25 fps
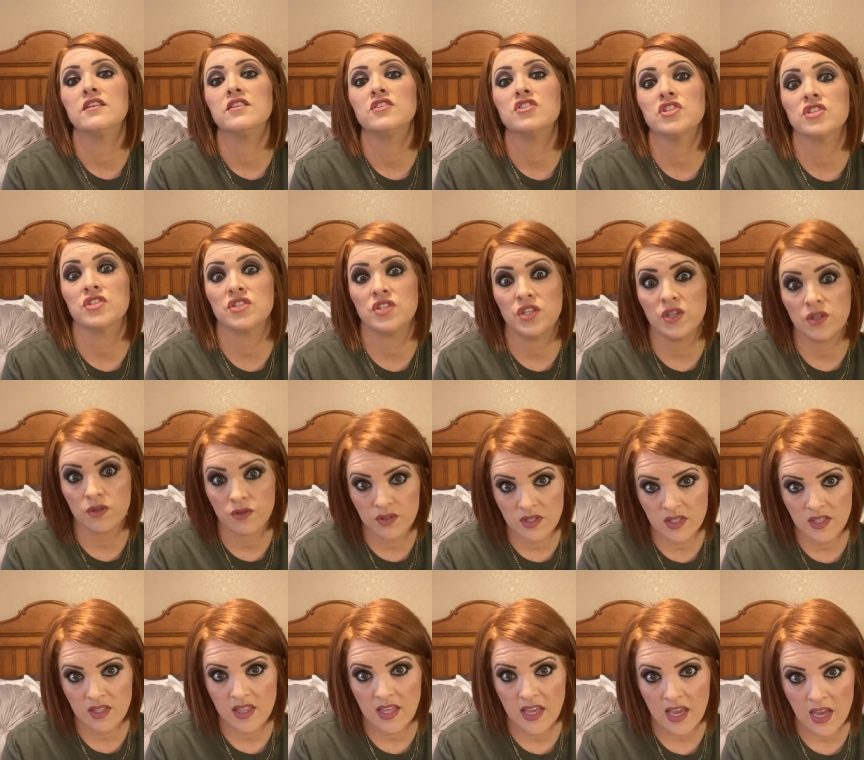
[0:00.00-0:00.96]
just
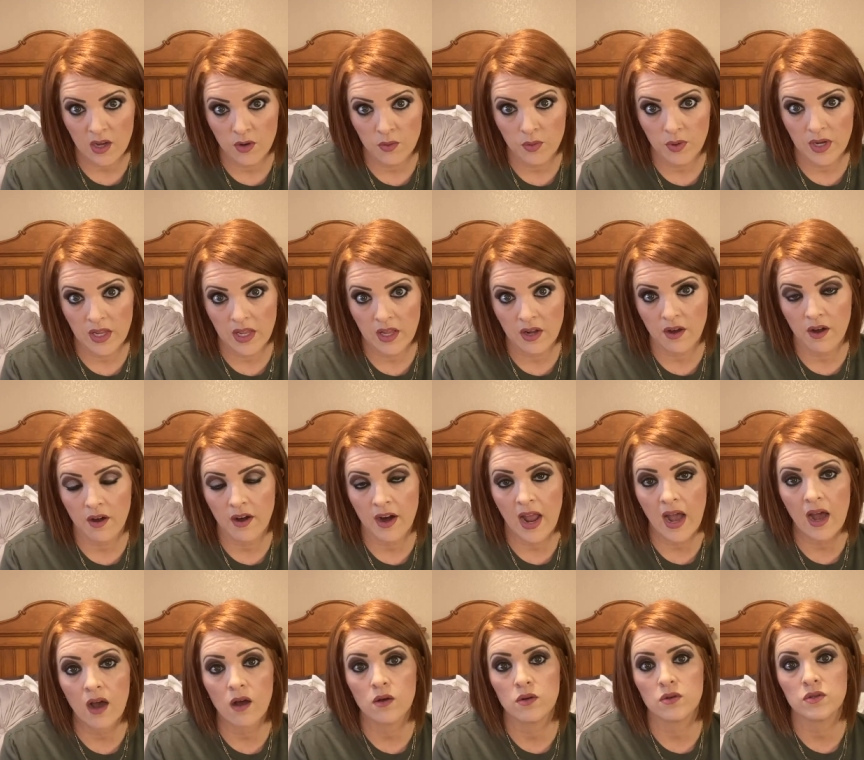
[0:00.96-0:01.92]
using the equity in our
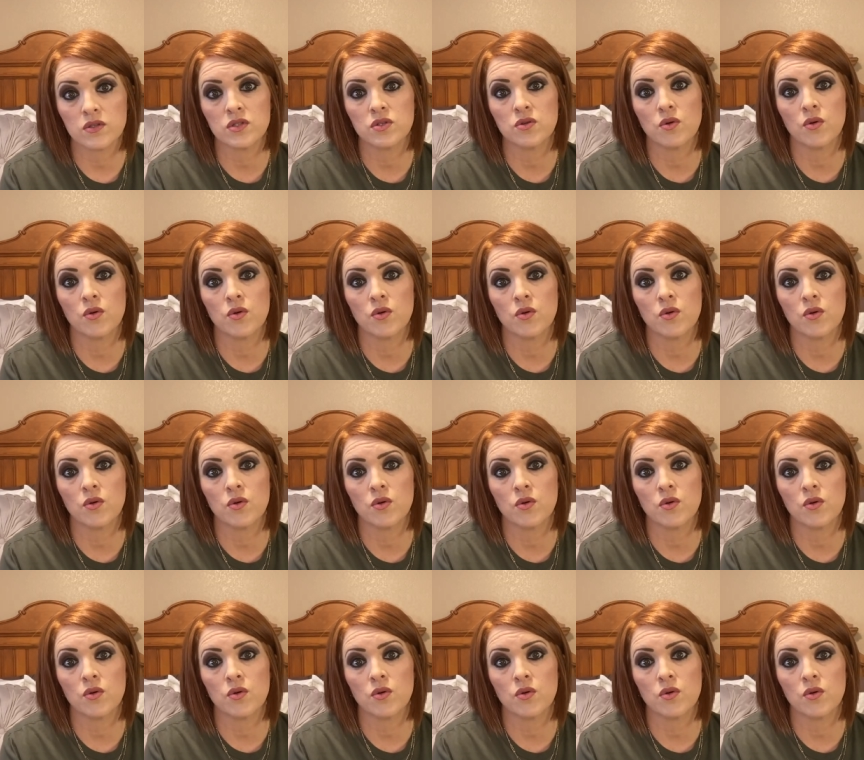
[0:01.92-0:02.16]
house